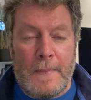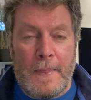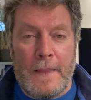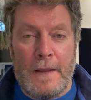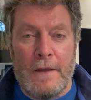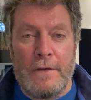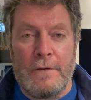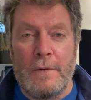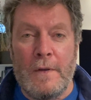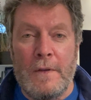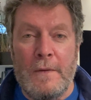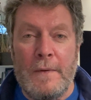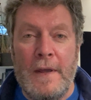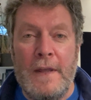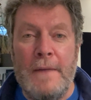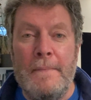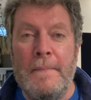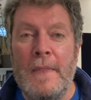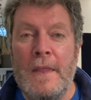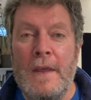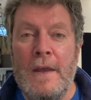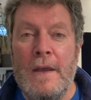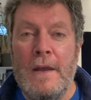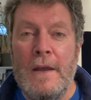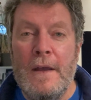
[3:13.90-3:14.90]
So anyway,
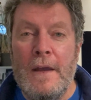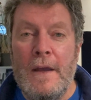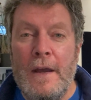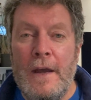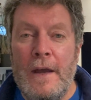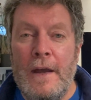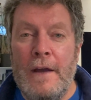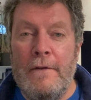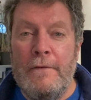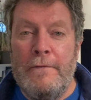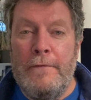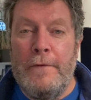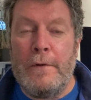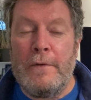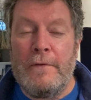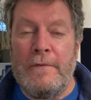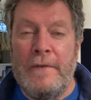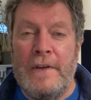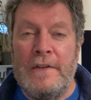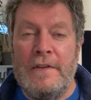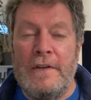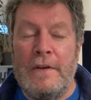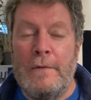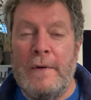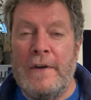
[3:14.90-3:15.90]

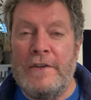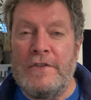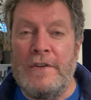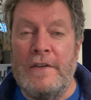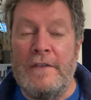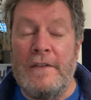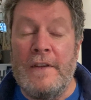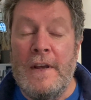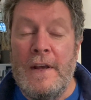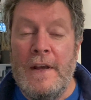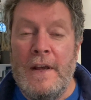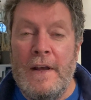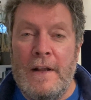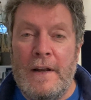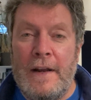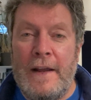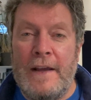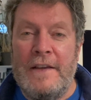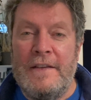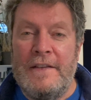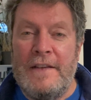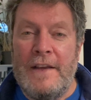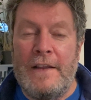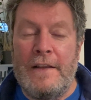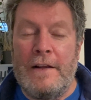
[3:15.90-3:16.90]
forward-facing questions.
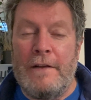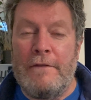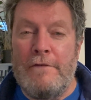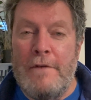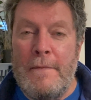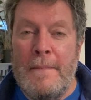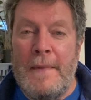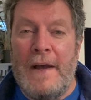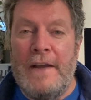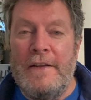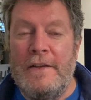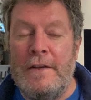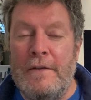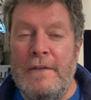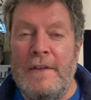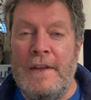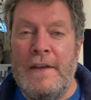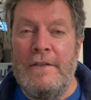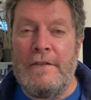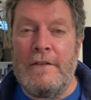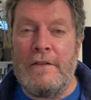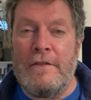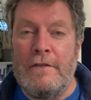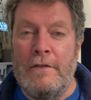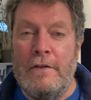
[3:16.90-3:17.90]
Like I said, I'll remind you,
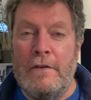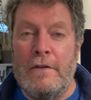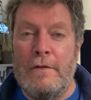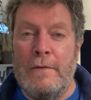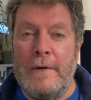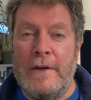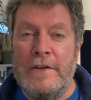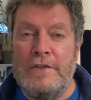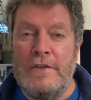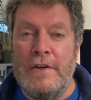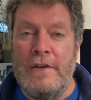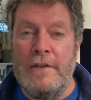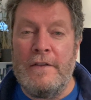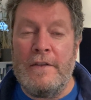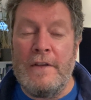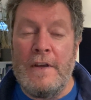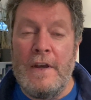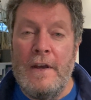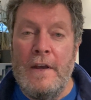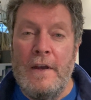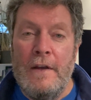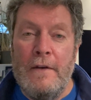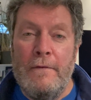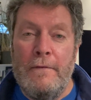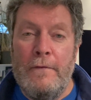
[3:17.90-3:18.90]
these are sort of questions
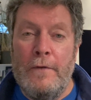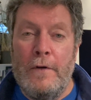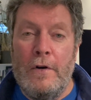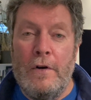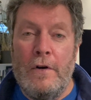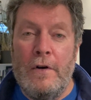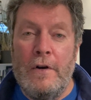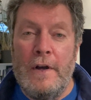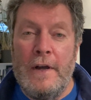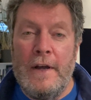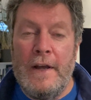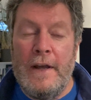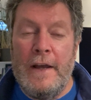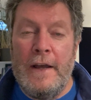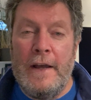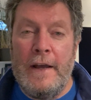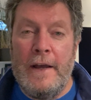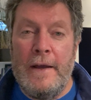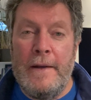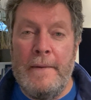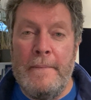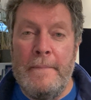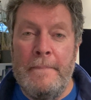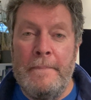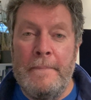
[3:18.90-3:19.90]
for
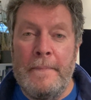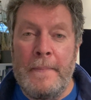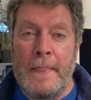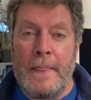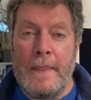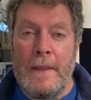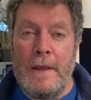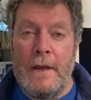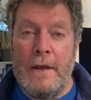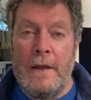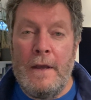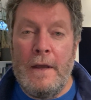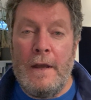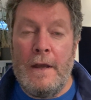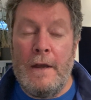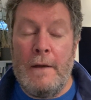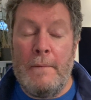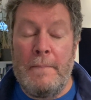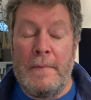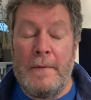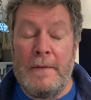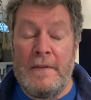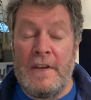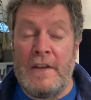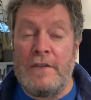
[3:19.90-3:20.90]
a
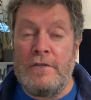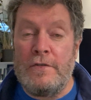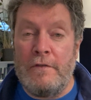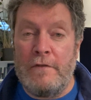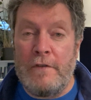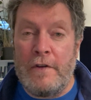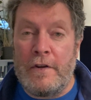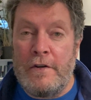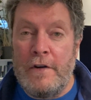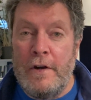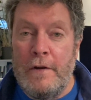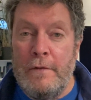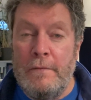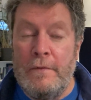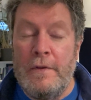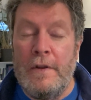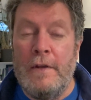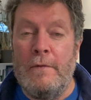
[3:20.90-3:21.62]
potential recruit.